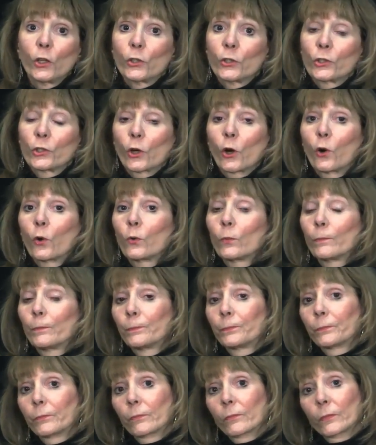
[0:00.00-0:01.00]
So
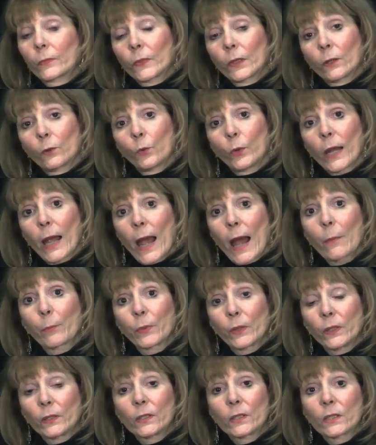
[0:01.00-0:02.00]
what
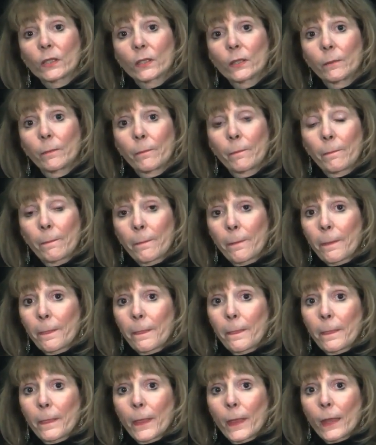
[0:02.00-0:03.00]
happens
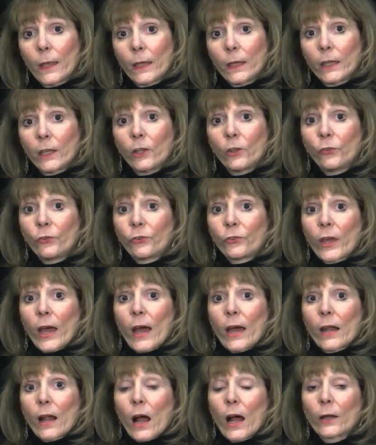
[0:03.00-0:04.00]
is
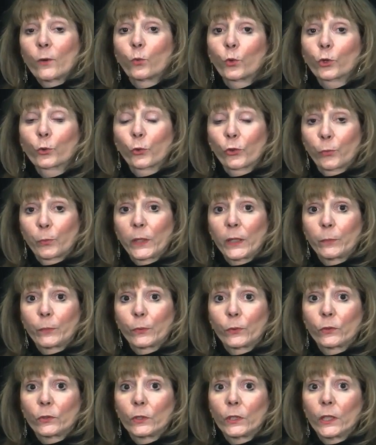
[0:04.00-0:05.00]
that I work with
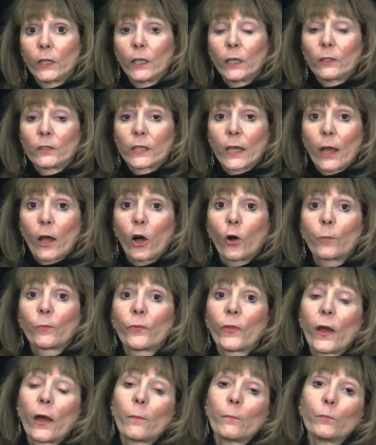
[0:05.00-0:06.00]
people to help
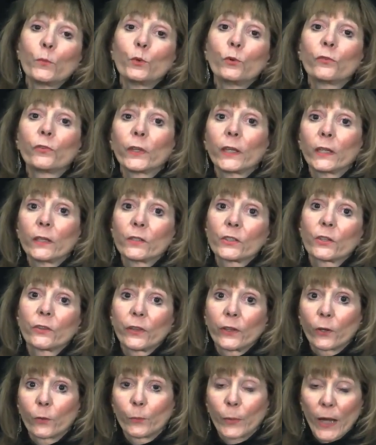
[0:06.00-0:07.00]
them move into
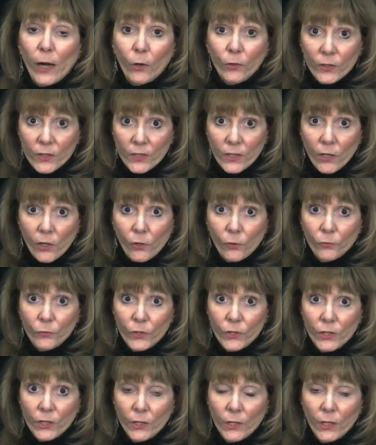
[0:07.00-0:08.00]
their empowered
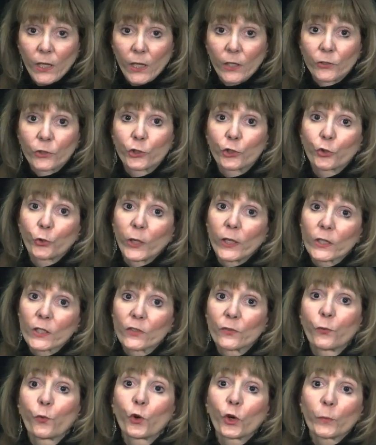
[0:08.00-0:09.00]
selves, to
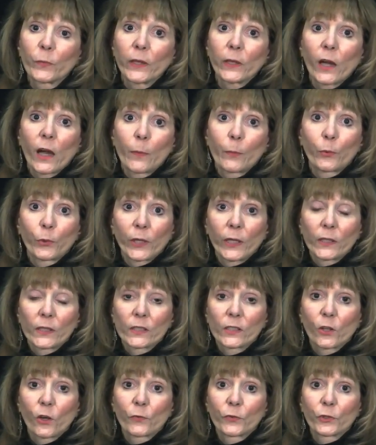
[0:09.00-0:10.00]
transform the operating
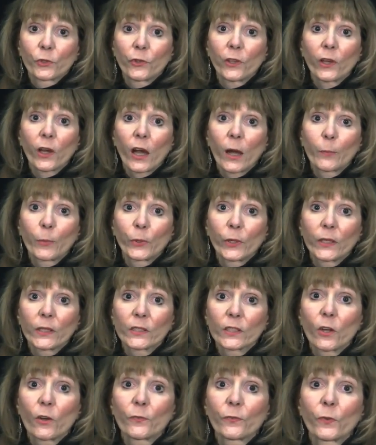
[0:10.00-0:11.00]
self, so the operating
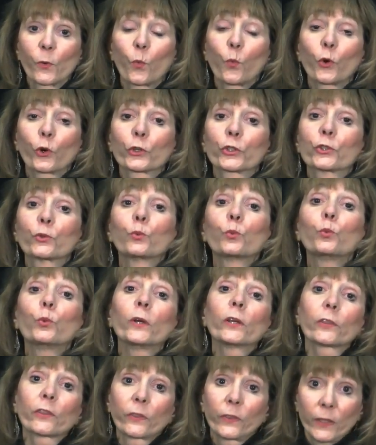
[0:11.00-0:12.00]
self works
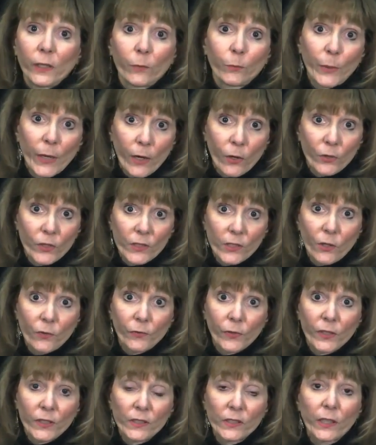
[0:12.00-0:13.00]
with the empowered
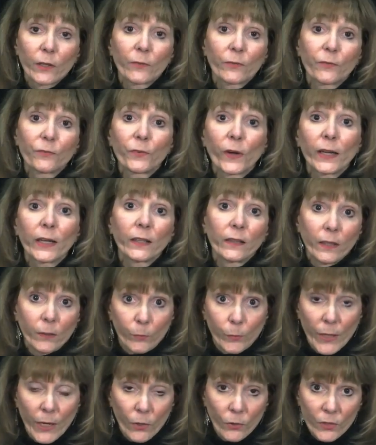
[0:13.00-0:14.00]
self instead of fighting the
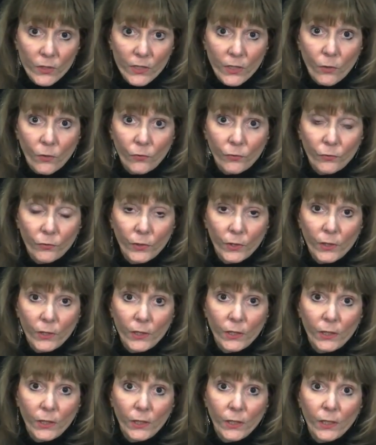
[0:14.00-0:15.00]
empowered self,
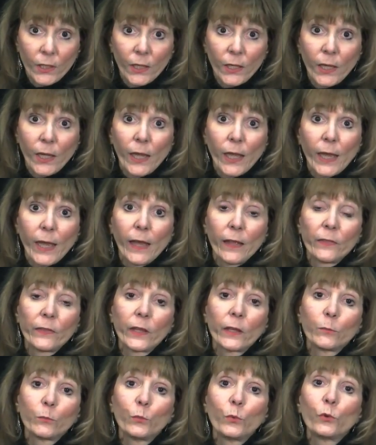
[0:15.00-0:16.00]
and
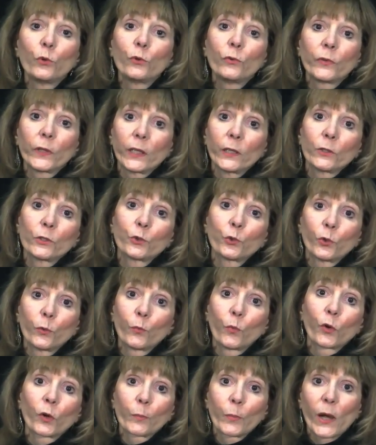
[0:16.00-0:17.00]
then move into a
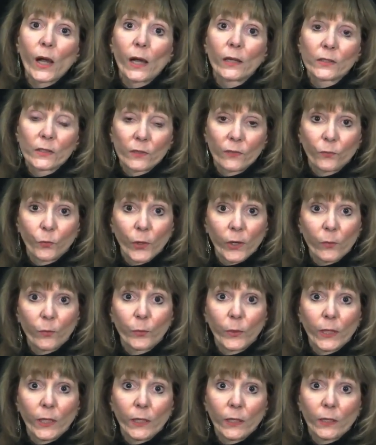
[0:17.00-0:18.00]
more positive way of
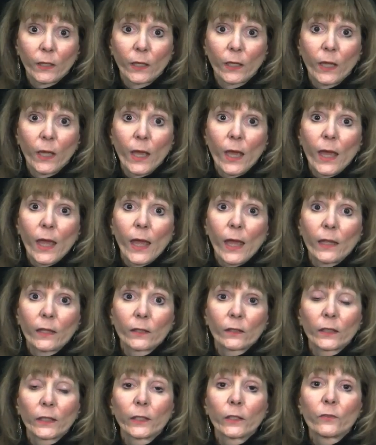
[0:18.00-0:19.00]
being
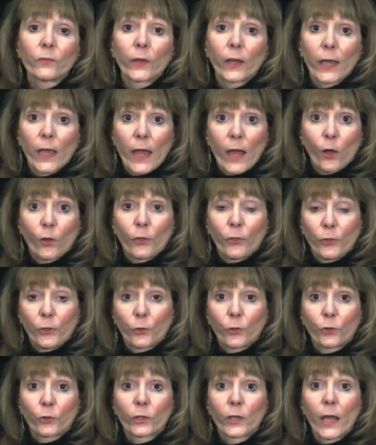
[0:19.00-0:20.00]
and live a
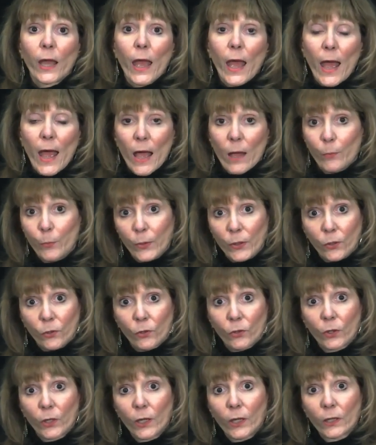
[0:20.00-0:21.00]
healthier,
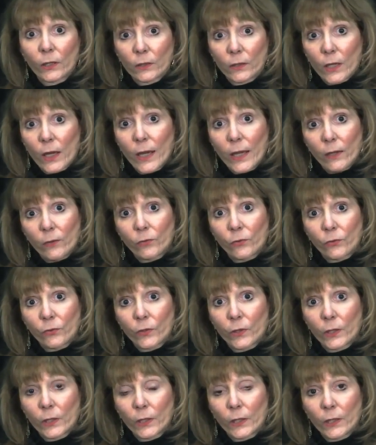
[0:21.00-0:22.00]
happier life.
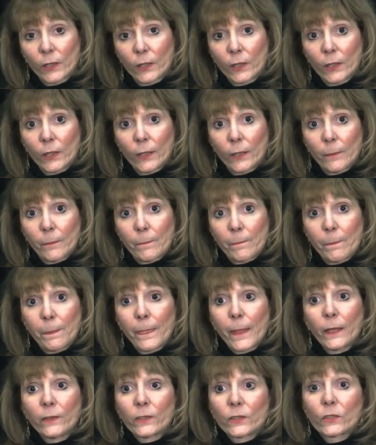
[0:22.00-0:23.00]

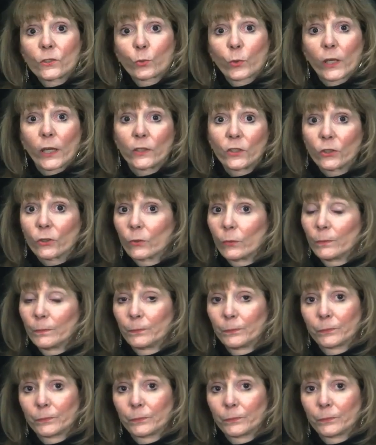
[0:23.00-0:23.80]
And this is what I do.